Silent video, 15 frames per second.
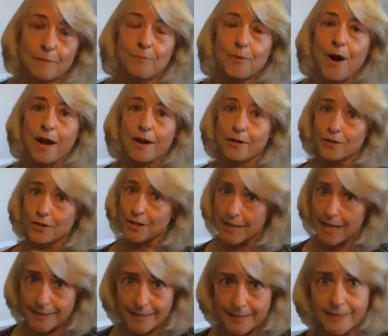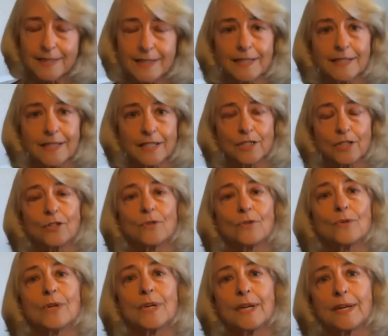Prior to nineteen
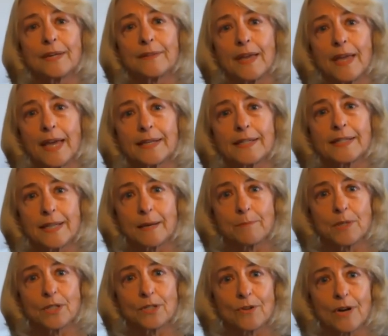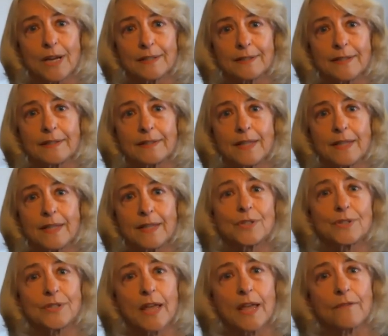sixty-two, they had to demonstrate that they were
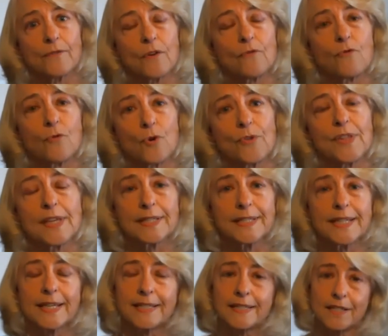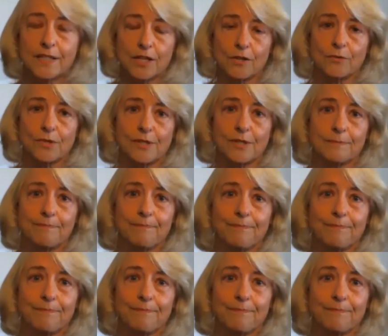safe for the intended use.